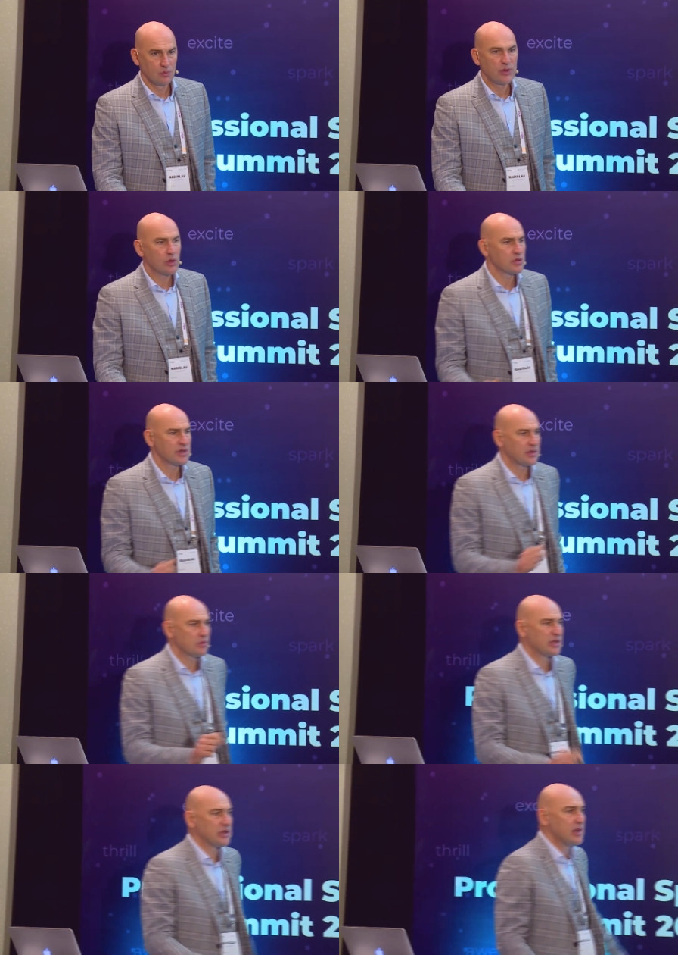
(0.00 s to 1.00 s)
We, call,
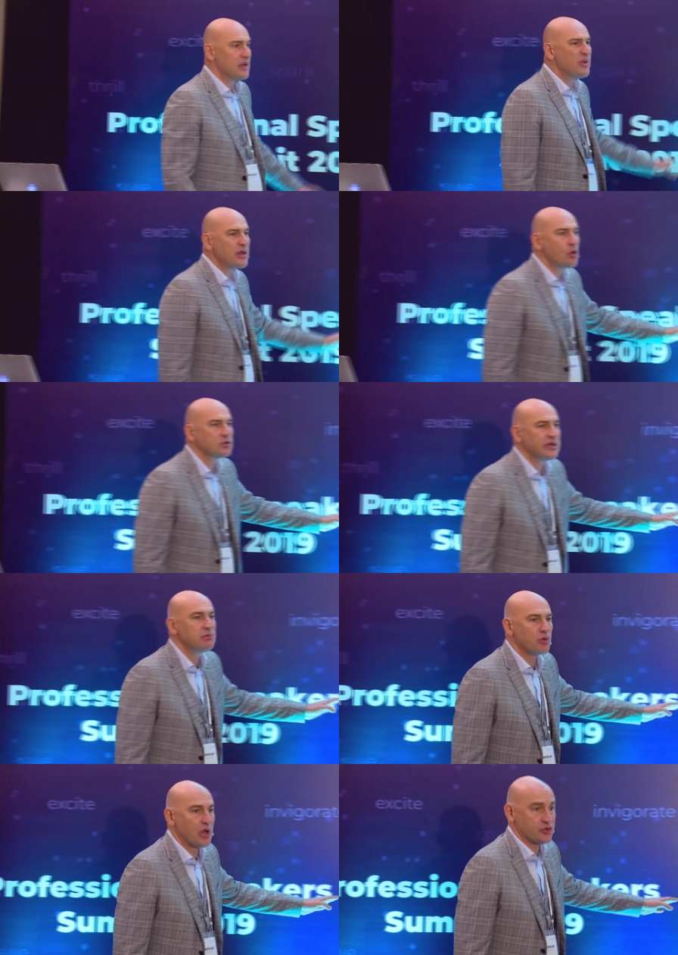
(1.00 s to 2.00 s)
we, we called
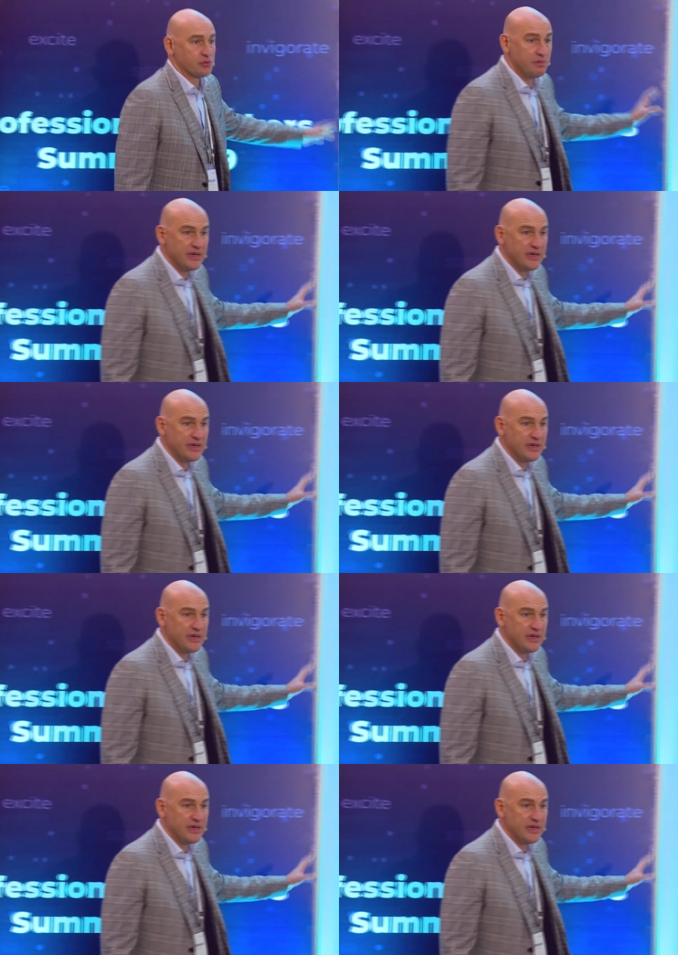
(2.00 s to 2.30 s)
him Raj.